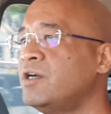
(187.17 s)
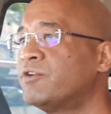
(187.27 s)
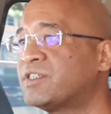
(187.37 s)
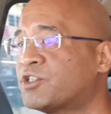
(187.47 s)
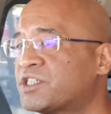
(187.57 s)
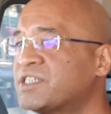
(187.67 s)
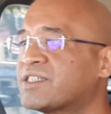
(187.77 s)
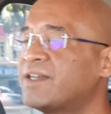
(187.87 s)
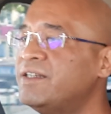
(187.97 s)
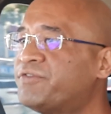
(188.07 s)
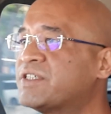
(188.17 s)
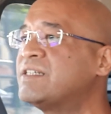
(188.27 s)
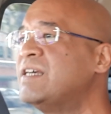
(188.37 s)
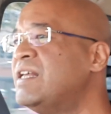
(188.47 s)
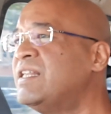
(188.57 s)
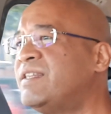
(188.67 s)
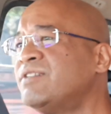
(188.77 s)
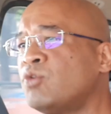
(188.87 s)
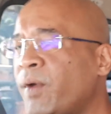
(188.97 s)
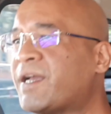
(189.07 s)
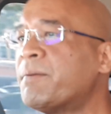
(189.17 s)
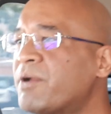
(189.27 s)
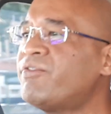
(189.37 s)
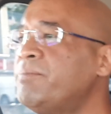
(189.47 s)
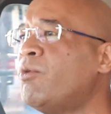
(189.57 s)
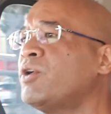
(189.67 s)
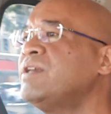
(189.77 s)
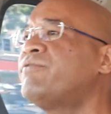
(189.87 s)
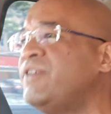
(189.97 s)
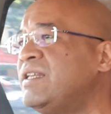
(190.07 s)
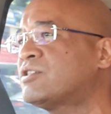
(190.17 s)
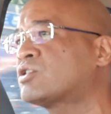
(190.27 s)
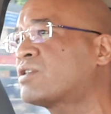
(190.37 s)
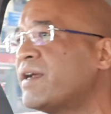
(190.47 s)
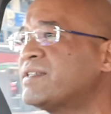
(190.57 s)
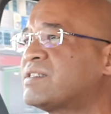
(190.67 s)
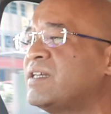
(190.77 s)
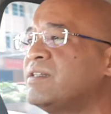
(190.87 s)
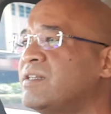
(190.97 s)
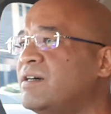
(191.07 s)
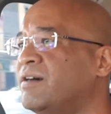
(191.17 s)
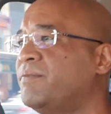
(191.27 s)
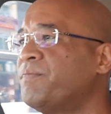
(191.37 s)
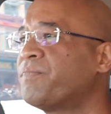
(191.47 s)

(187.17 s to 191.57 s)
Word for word: restrictions are lifted than to wake up every morning feeling stressed and uh,